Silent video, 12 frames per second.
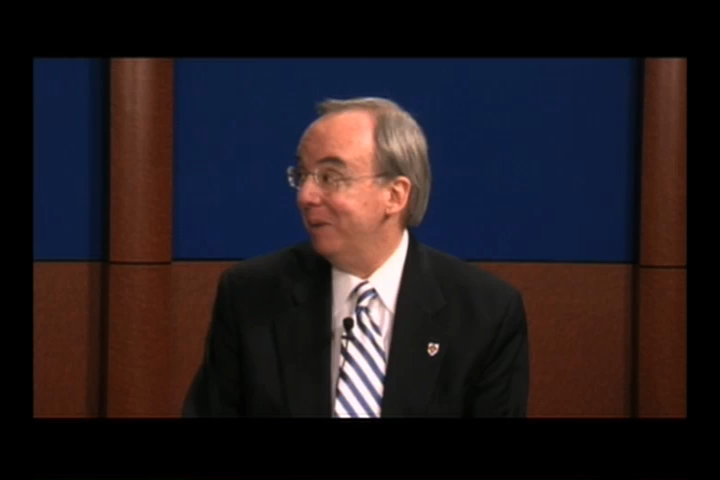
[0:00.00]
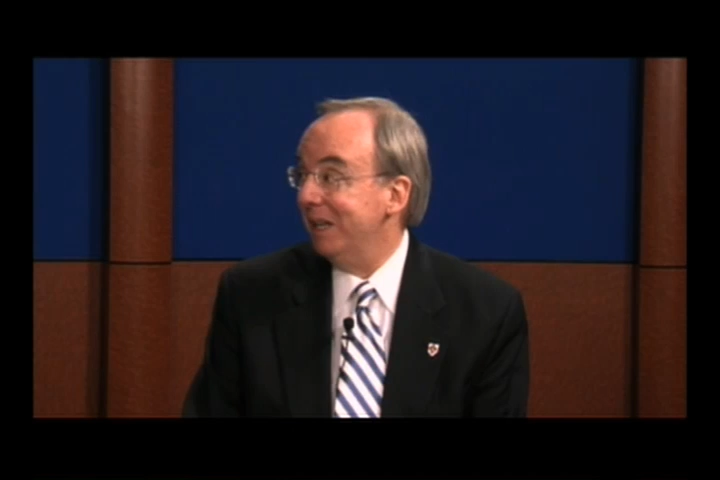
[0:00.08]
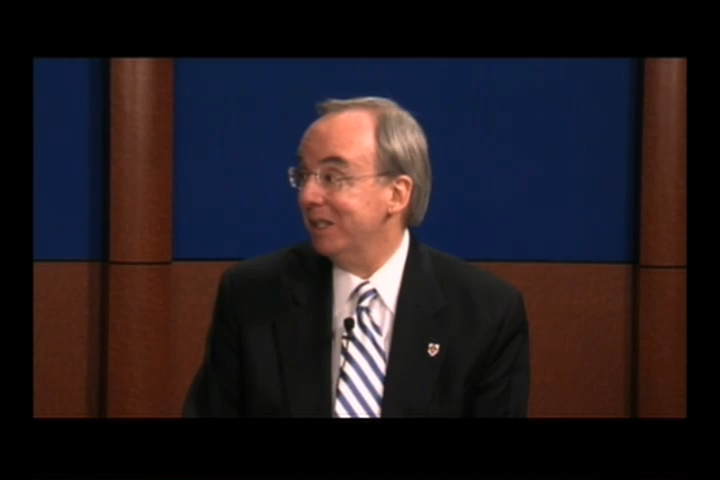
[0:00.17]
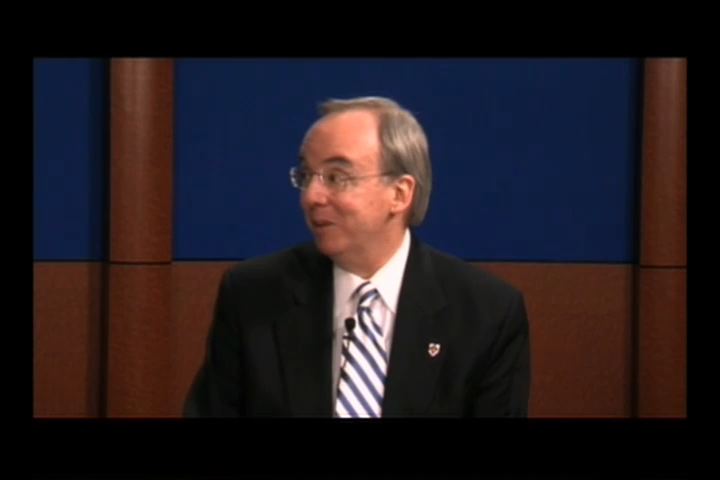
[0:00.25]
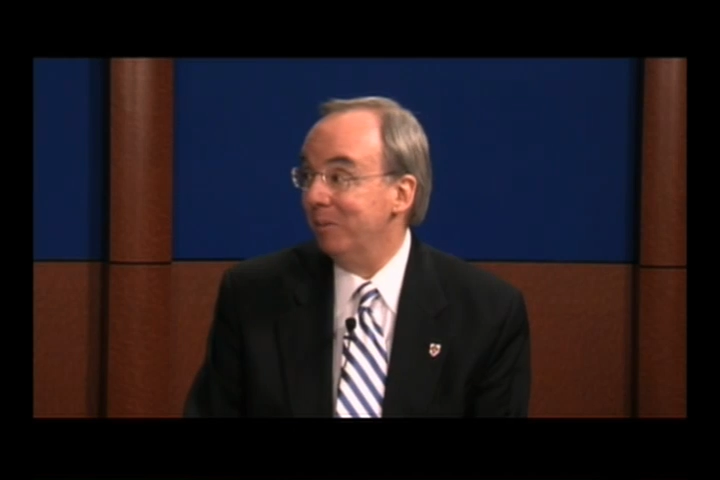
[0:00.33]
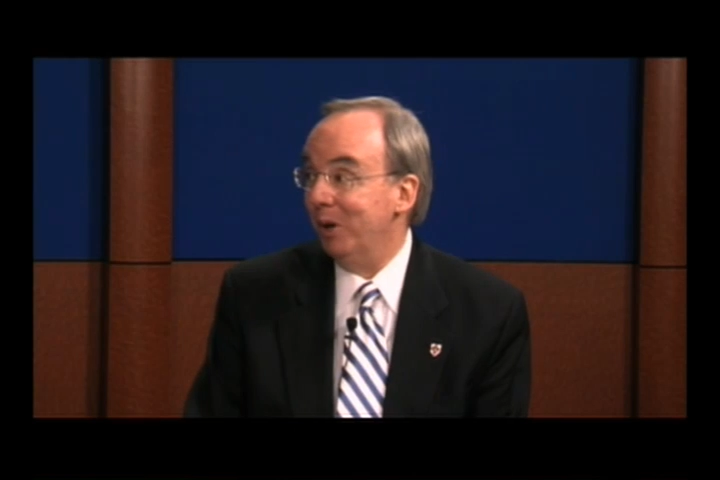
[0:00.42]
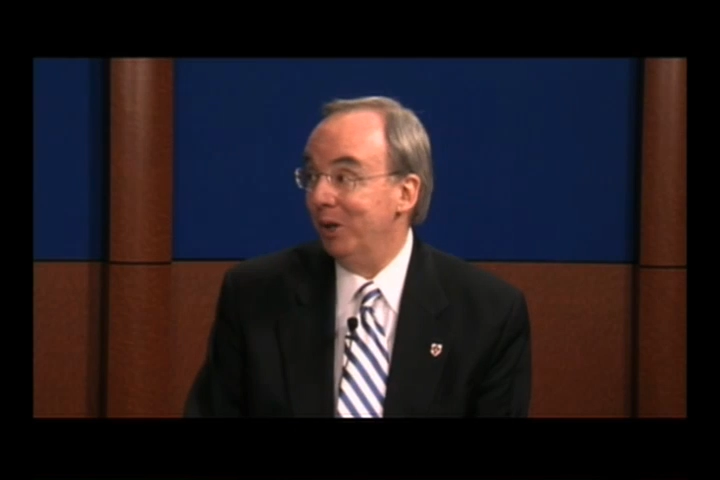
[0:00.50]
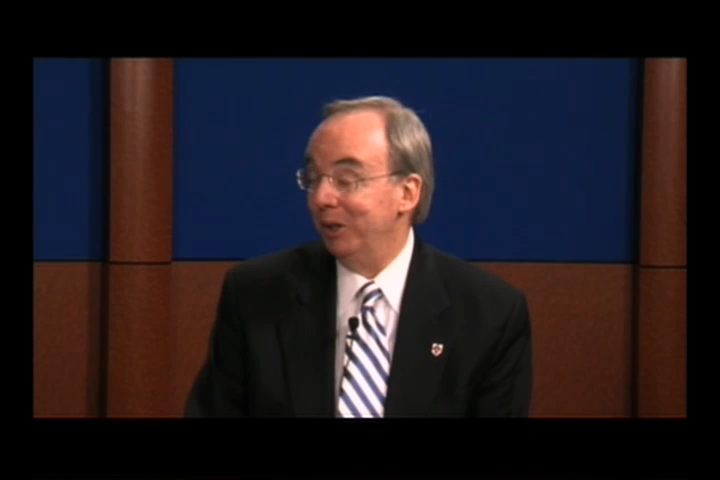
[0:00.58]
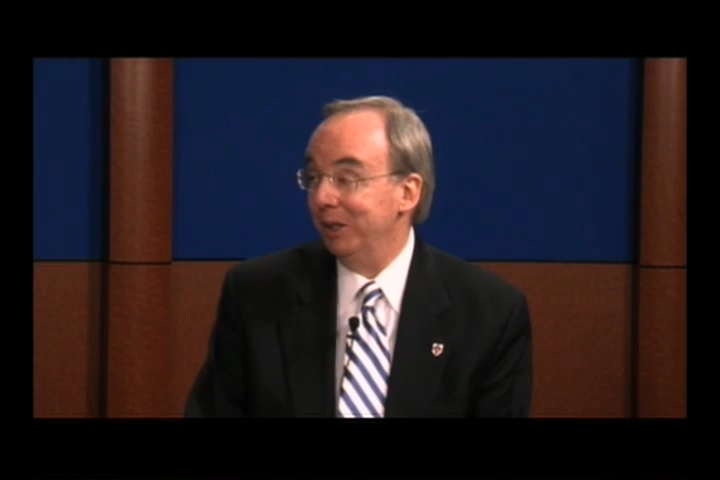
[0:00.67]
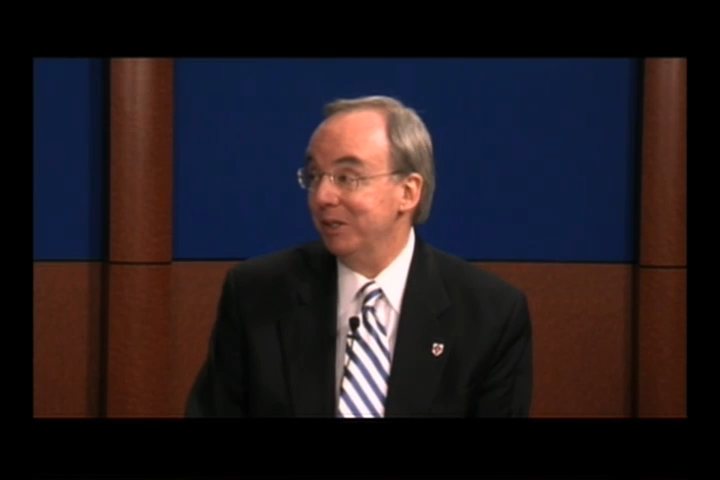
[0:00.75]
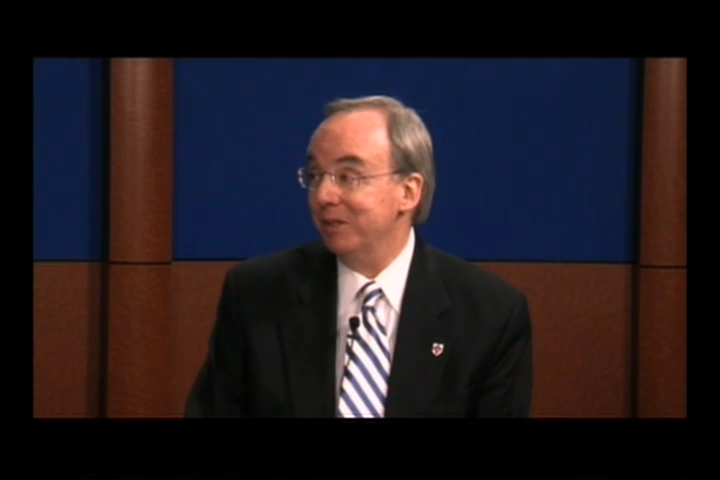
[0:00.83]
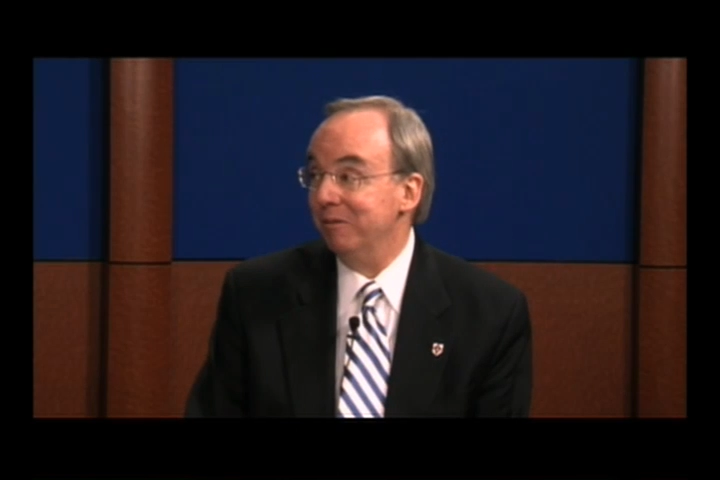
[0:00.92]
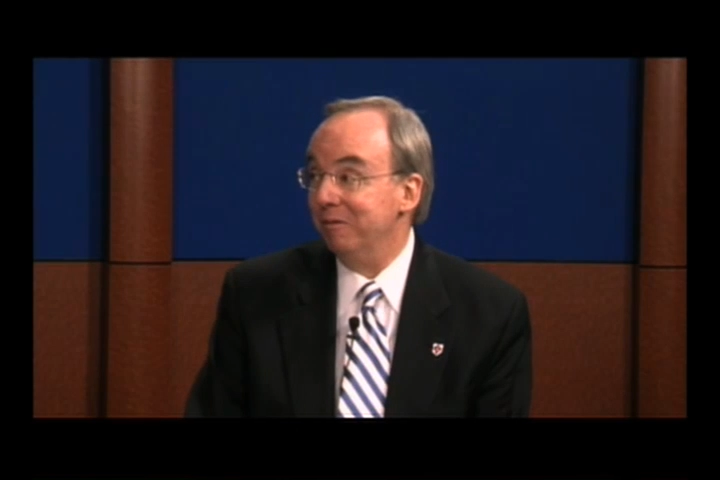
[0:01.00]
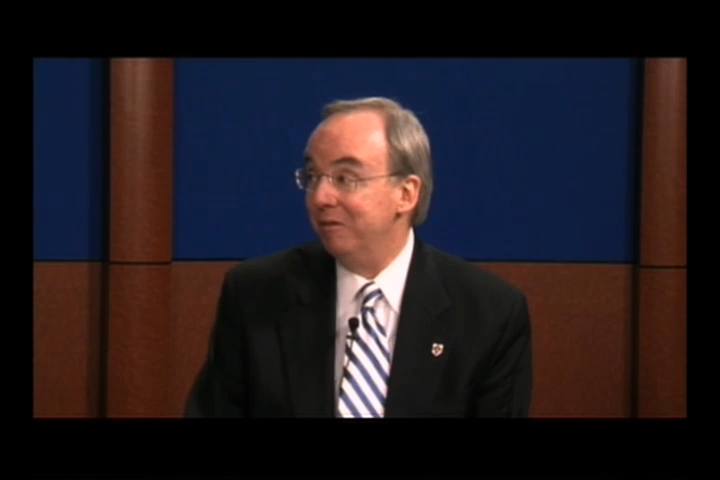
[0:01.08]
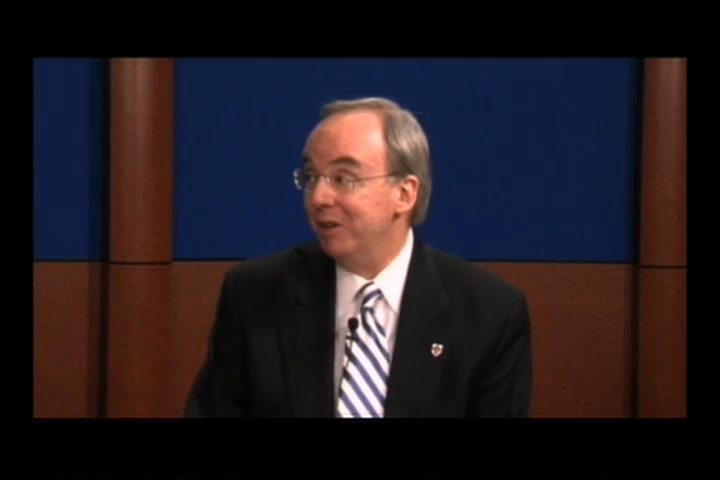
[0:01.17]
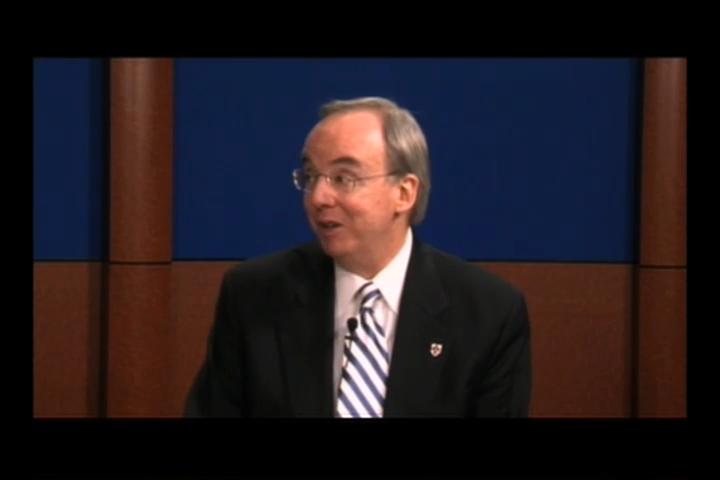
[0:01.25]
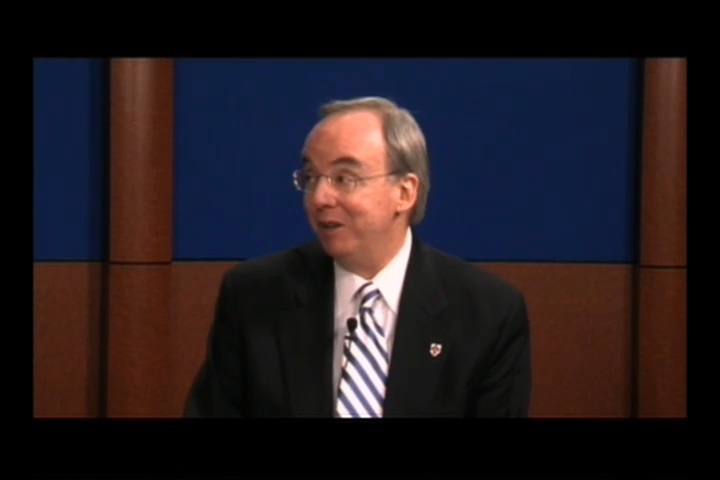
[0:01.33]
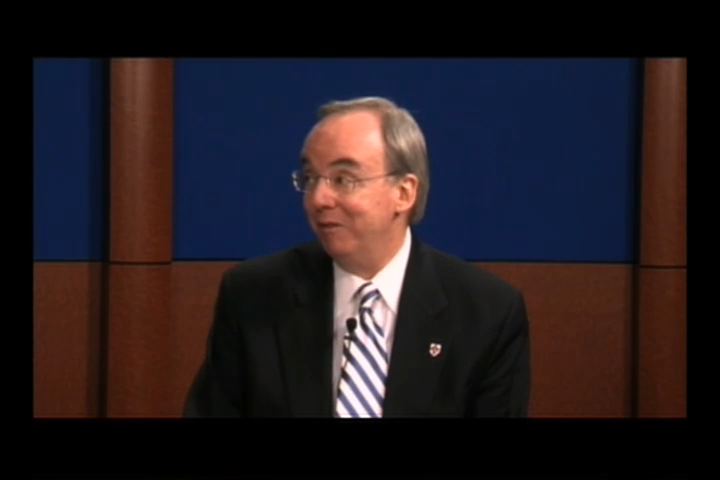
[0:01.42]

basketball against some very,